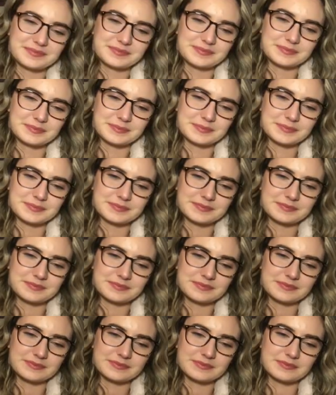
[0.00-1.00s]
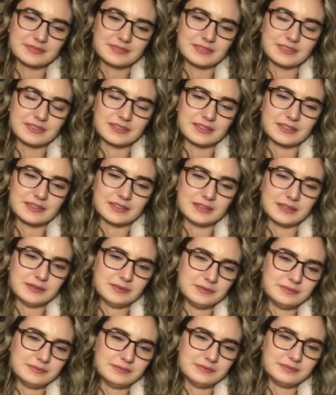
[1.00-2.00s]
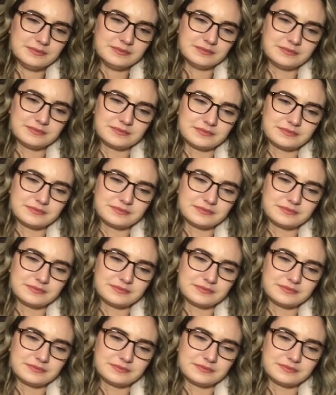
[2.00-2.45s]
(not speaking)